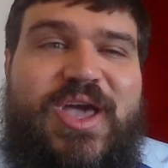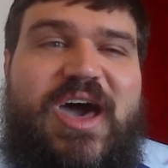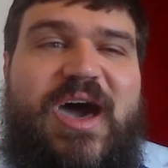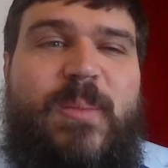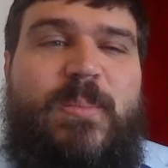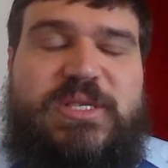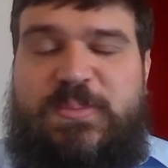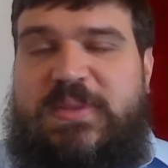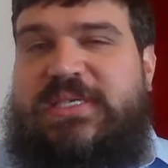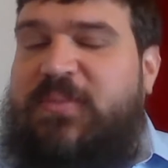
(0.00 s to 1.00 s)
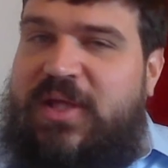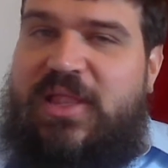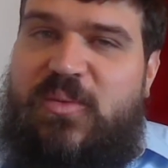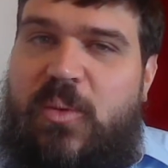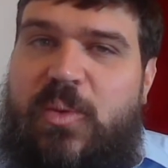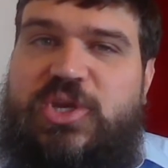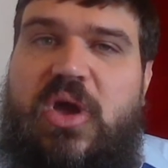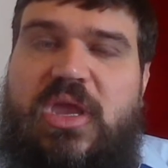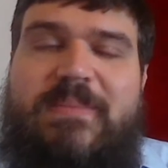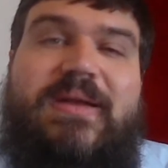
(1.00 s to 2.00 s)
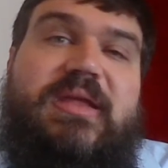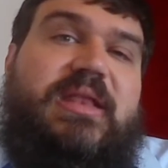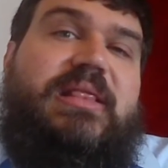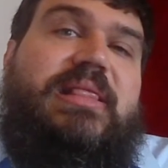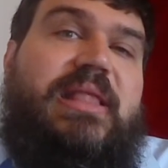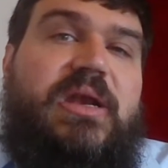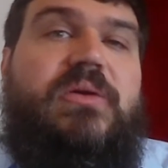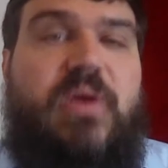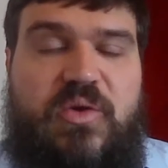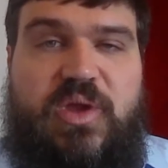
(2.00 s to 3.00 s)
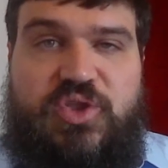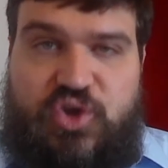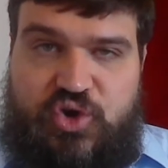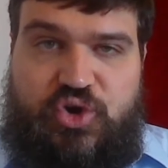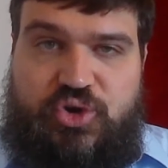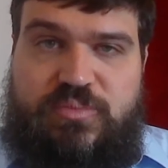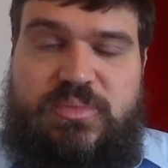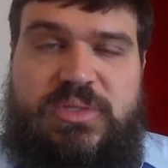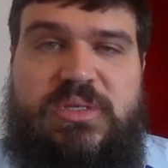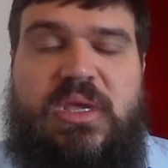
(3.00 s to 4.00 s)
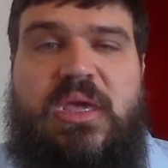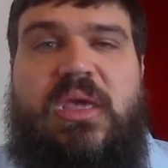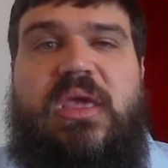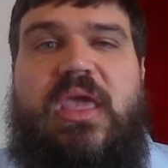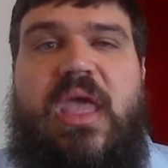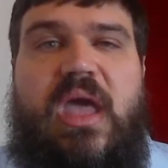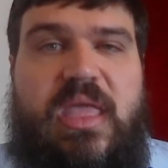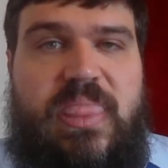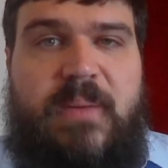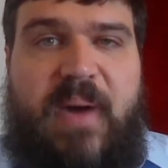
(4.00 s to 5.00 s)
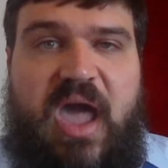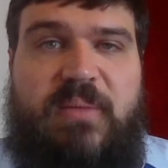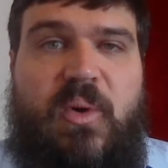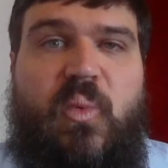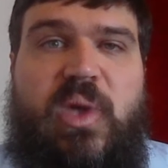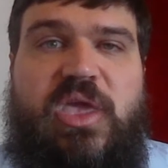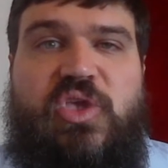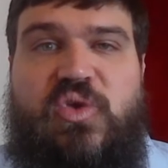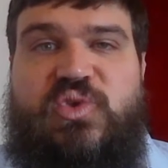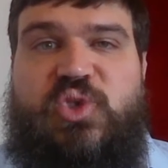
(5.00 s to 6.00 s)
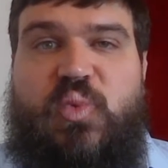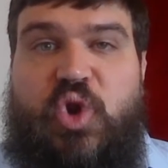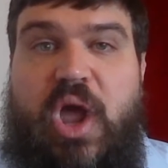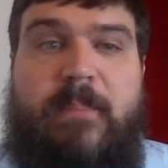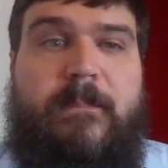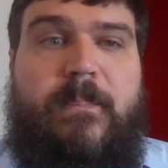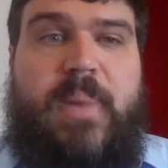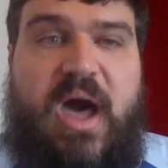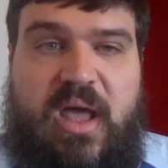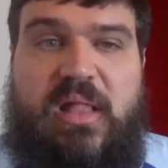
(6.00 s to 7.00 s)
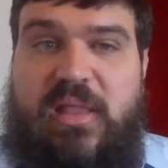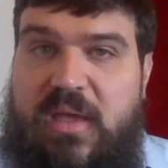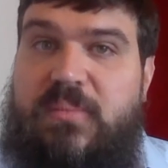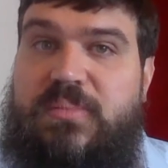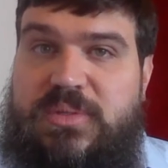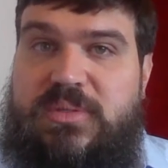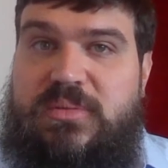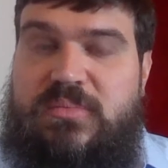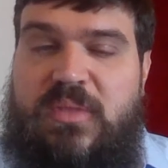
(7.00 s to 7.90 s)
But specifically, when we're talking about it in literary terms in the Bible, we use the word apocalypse.